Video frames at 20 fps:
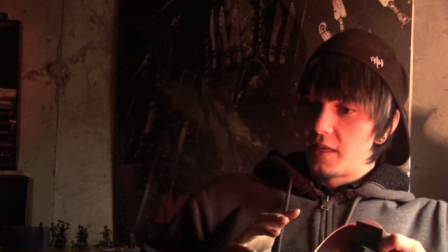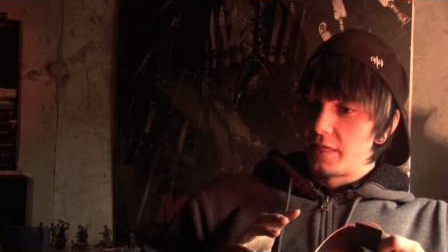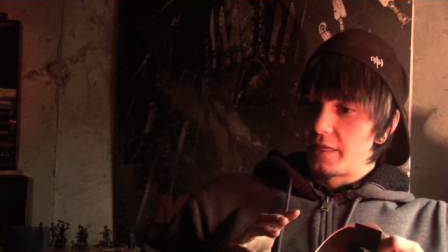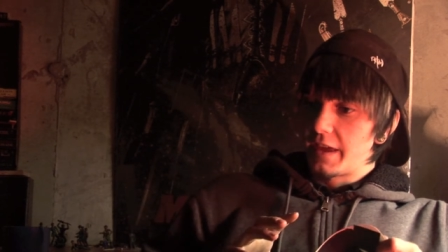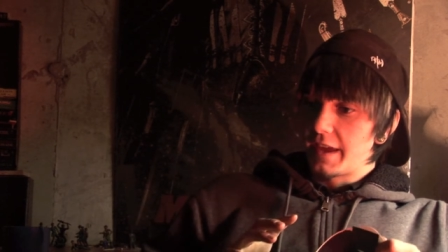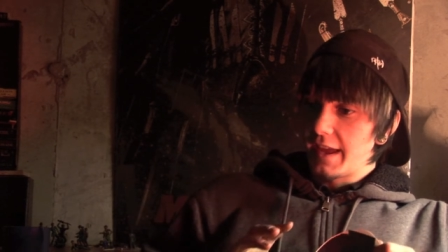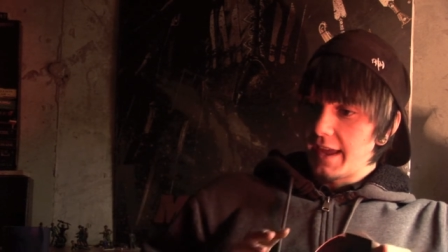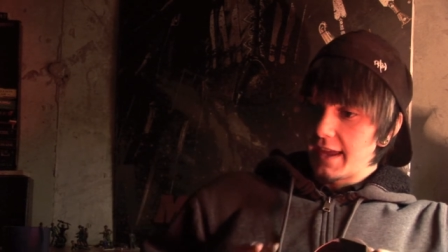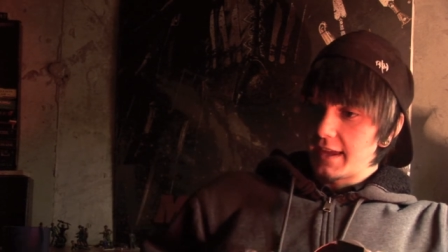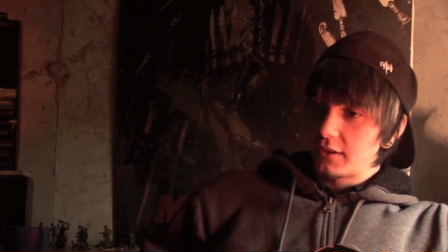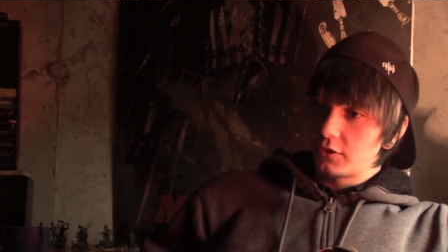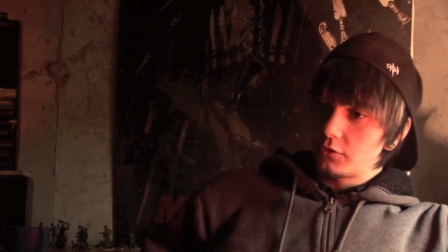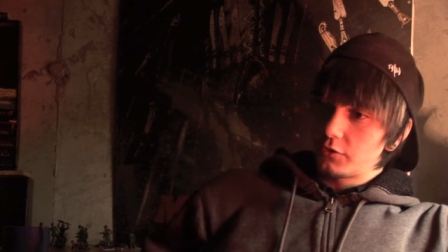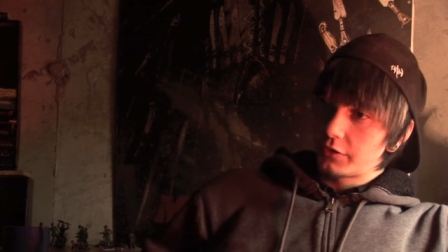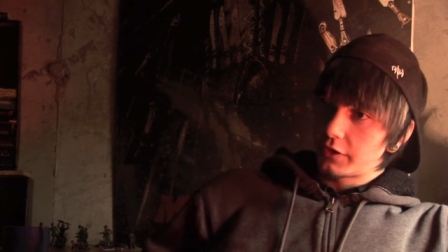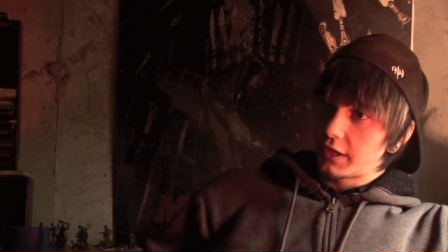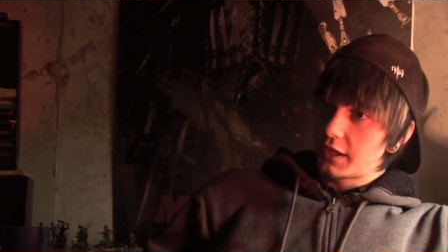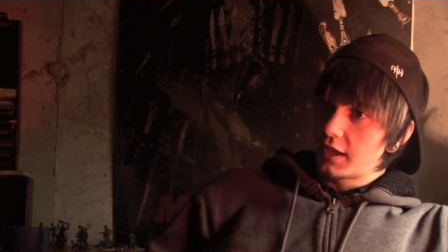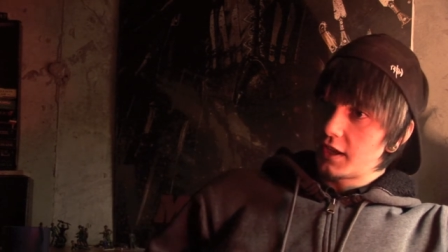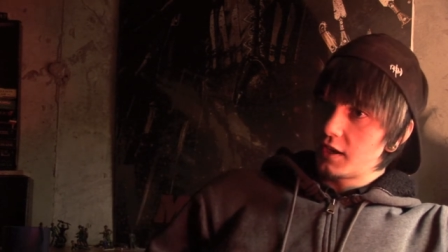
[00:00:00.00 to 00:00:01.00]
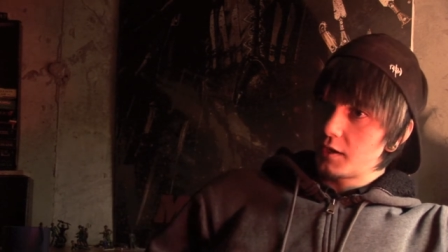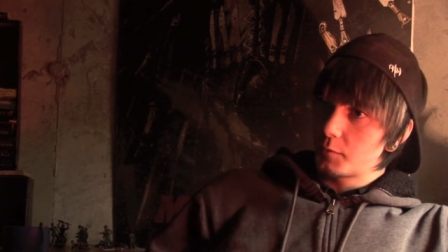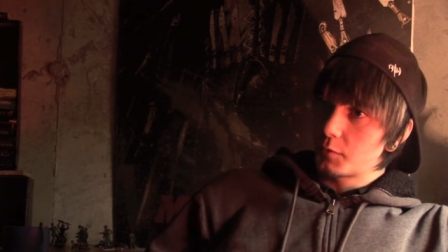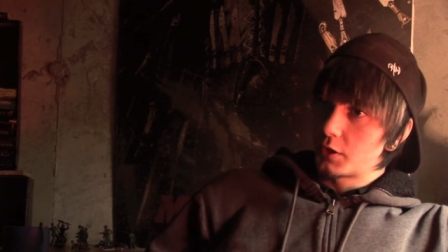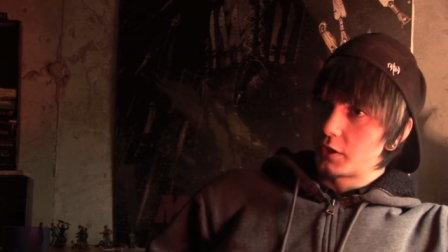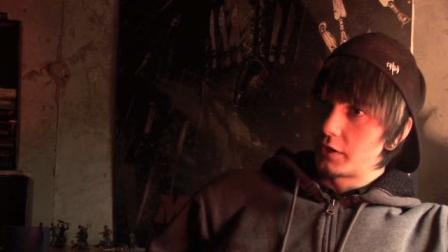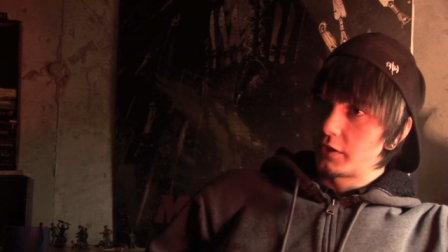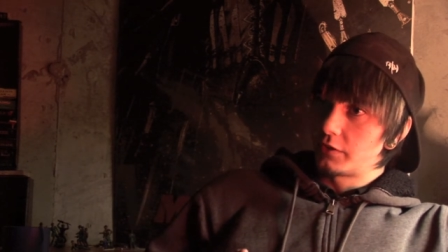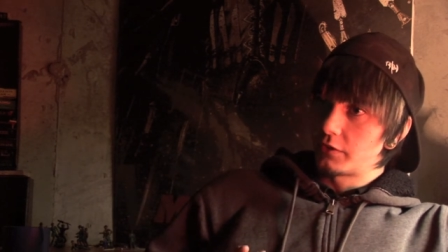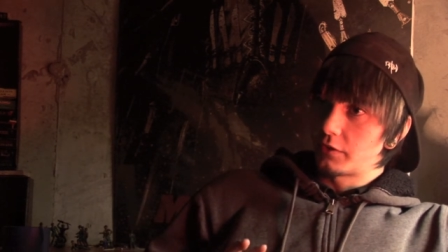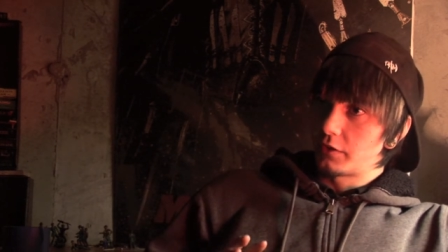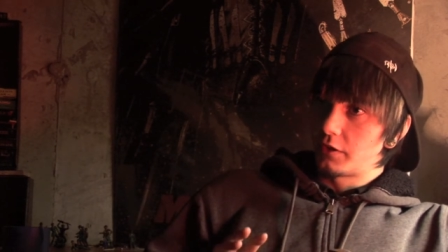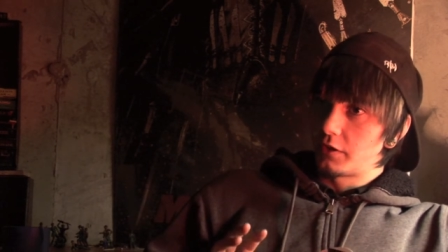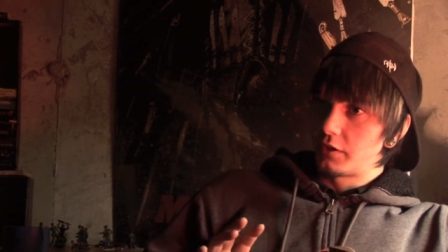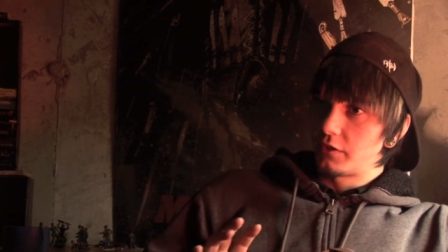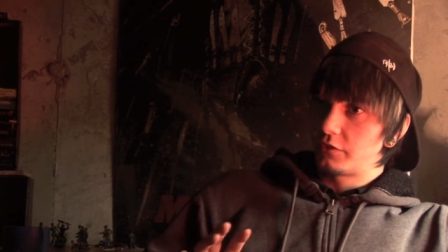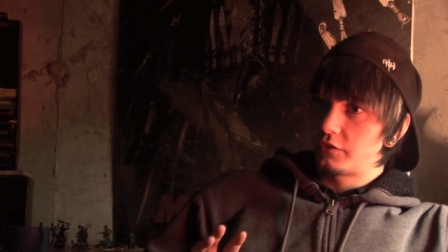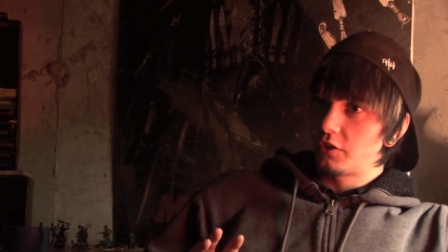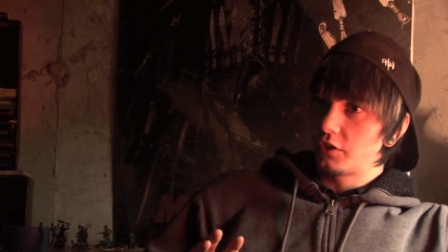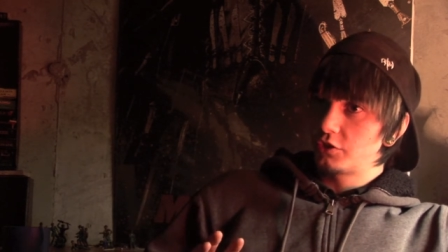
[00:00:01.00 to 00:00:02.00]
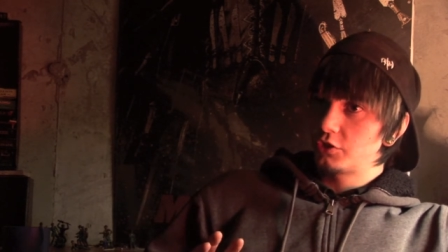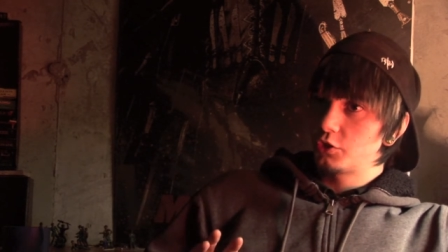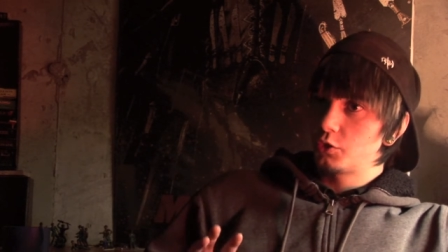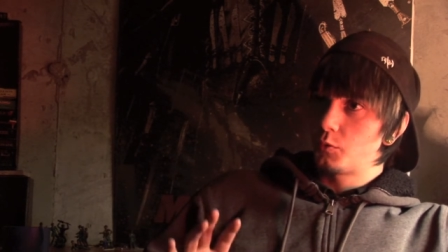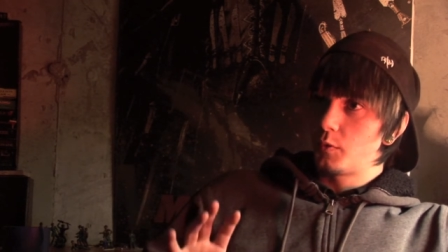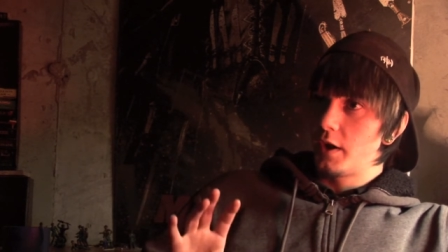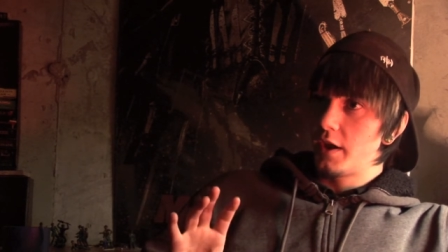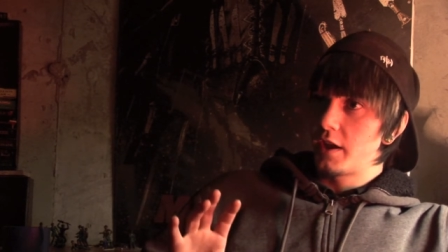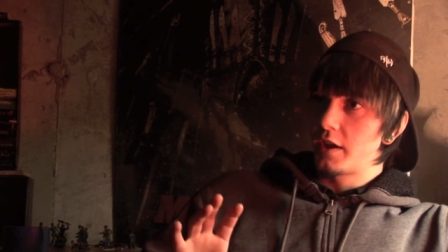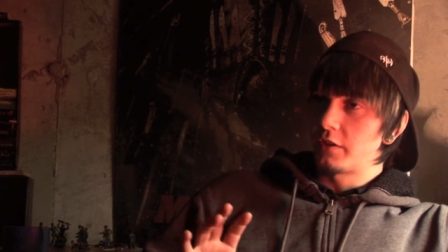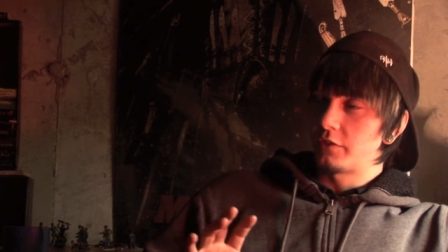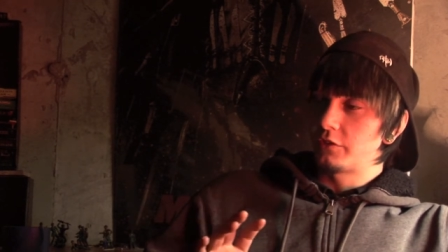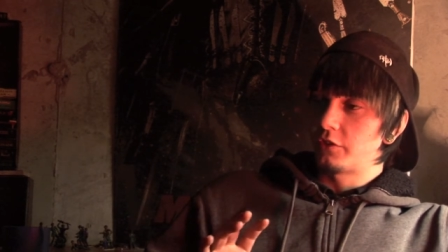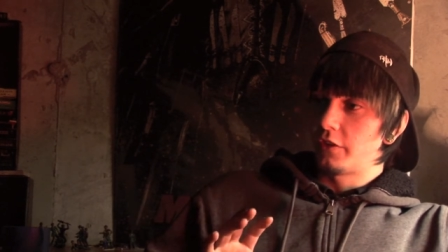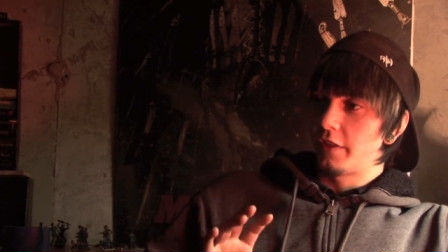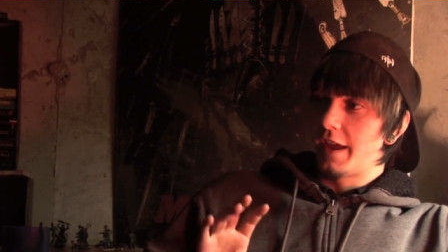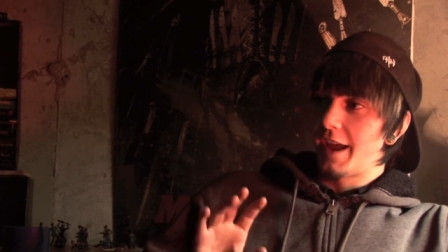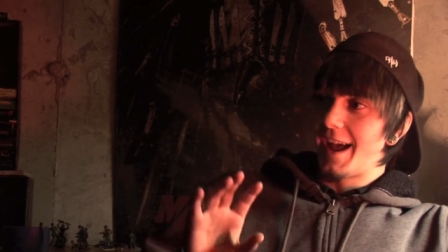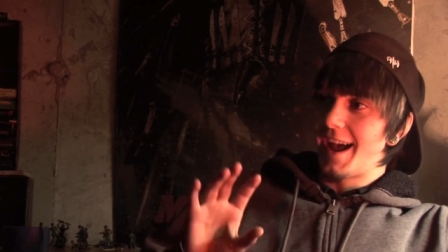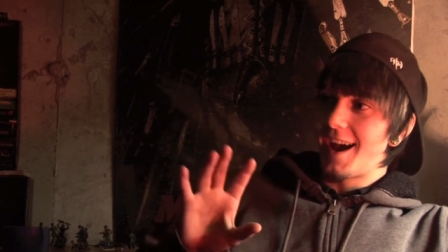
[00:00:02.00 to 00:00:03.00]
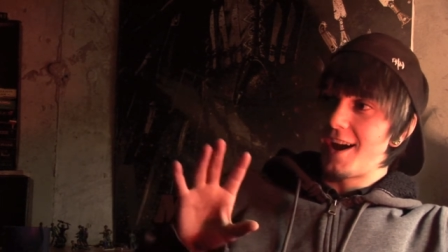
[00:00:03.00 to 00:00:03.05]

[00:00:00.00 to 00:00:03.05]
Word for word: they angle the camera in such a way so that